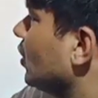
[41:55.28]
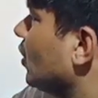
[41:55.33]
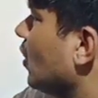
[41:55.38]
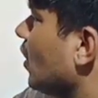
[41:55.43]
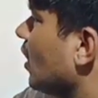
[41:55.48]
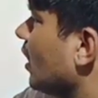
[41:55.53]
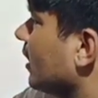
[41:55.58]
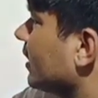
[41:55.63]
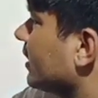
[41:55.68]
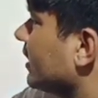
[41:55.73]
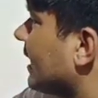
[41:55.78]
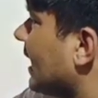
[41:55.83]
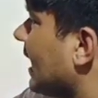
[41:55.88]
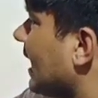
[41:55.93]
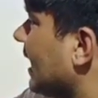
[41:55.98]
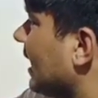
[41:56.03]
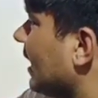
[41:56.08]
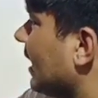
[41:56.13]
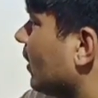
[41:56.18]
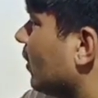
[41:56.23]

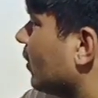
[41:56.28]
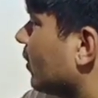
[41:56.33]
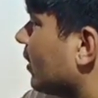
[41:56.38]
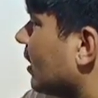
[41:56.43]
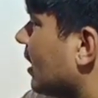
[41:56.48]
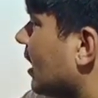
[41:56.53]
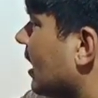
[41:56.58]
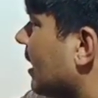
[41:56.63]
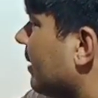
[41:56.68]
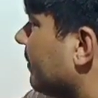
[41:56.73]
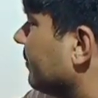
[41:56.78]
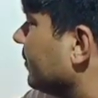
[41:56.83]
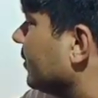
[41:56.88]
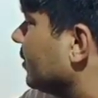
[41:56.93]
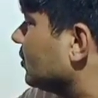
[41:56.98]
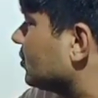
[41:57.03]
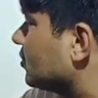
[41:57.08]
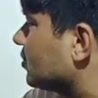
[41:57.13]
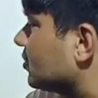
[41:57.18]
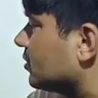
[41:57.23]
joule,
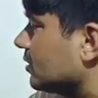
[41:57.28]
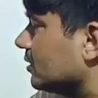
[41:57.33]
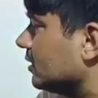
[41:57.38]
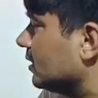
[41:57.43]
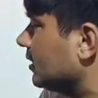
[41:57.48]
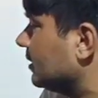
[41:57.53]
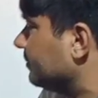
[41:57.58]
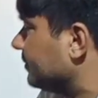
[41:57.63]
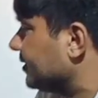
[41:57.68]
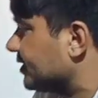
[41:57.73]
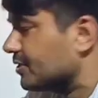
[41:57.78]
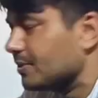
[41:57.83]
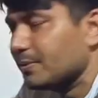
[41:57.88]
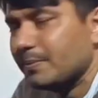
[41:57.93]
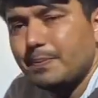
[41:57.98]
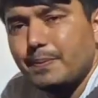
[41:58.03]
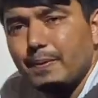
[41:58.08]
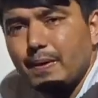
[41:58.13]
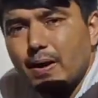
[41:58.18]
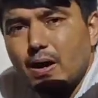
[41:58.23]
kilogram, newton,
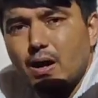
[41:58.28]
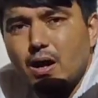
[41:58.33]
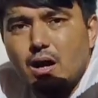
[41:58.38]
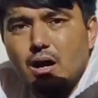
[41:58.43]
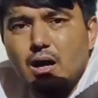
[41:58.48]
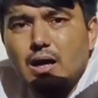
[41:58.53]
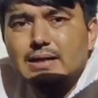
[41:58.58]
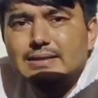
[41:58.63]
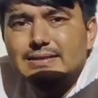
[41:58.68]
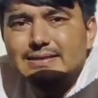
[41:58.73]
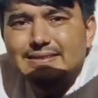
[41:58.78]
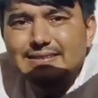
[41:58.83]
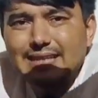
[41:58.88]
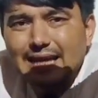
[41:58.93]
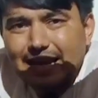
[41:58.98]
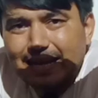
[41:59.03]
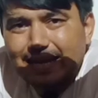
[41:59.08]
meter per